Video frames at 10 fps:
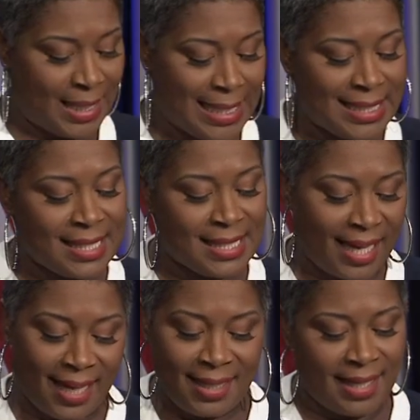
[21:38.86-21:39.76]

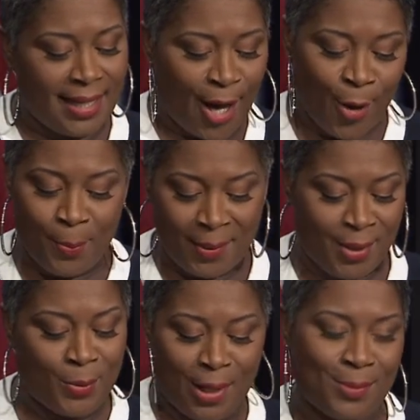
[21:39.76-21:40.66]
Stand and help
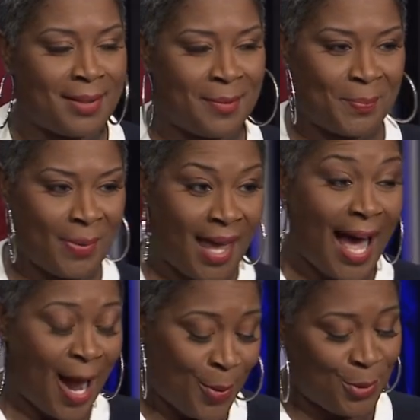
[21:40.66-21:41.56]
me welcome
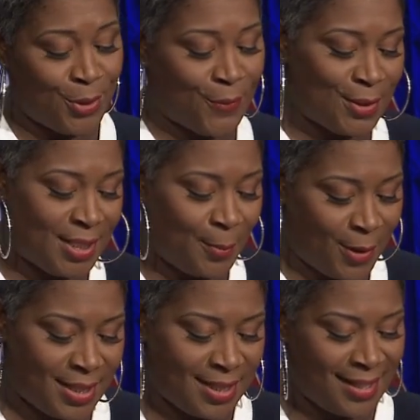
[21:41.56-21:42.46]
Howard University
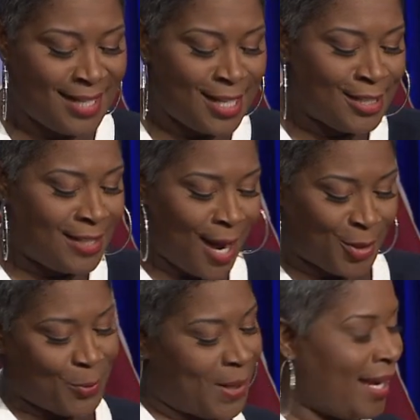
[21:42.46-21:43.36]
President,
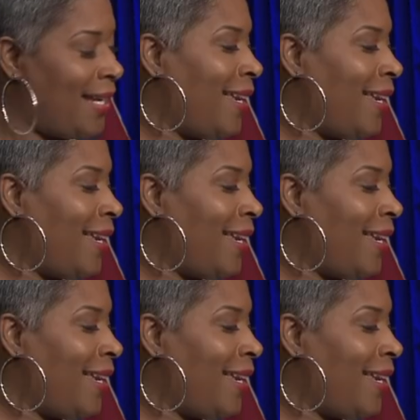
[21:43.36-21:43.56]
Dr. Wayne